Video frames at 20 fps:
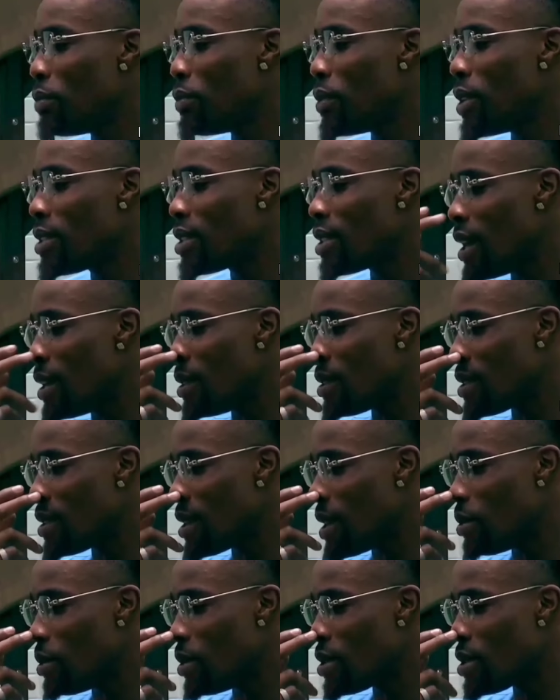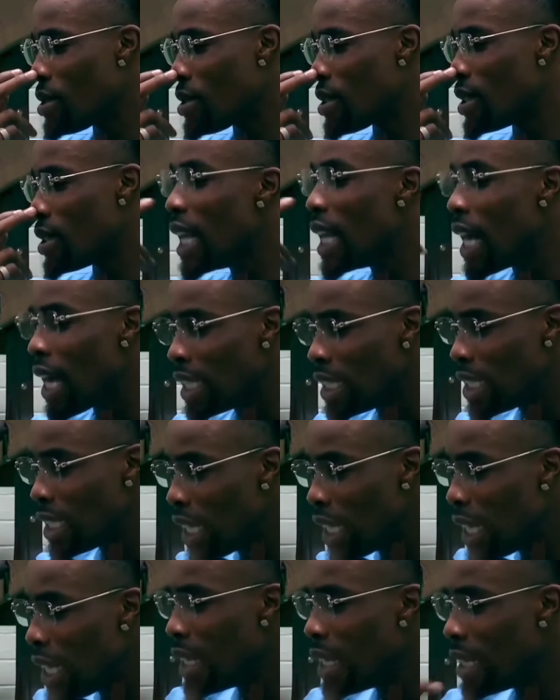including the recently disqualified
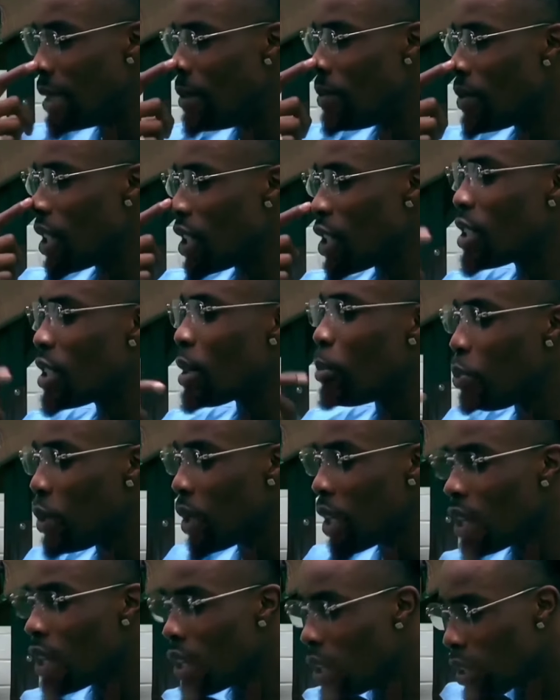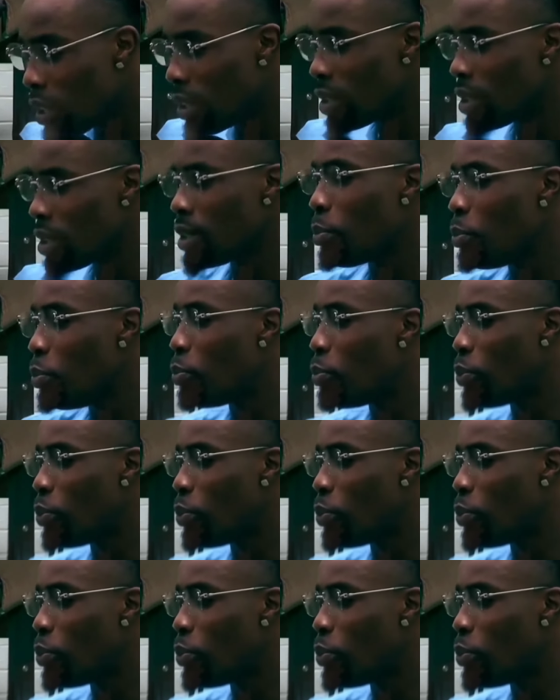housemates in the Big Brother Naija season